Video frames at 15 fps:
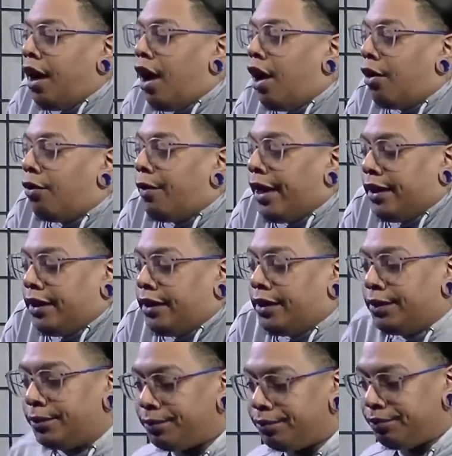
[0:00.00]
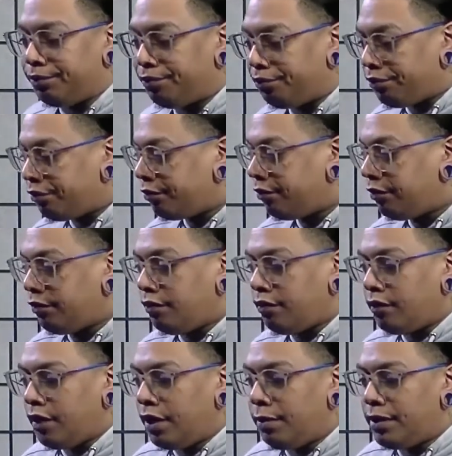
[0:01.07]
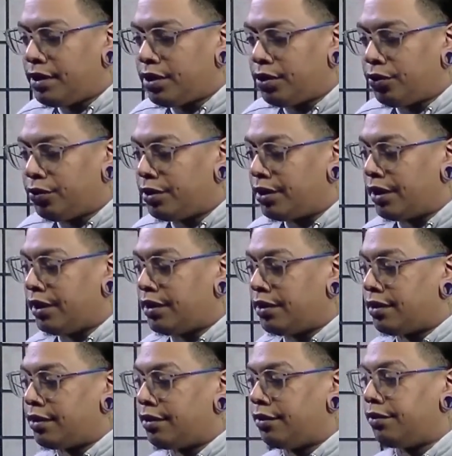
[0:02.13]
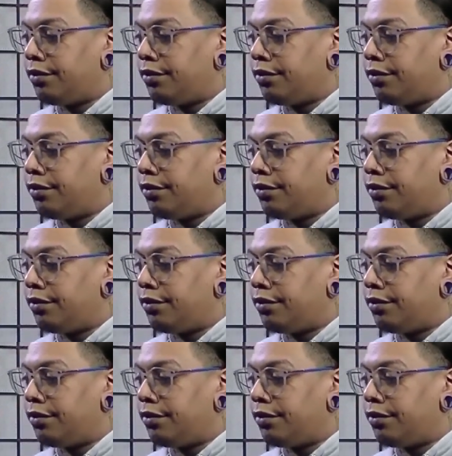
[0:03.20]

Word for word: Already, let me see who's this.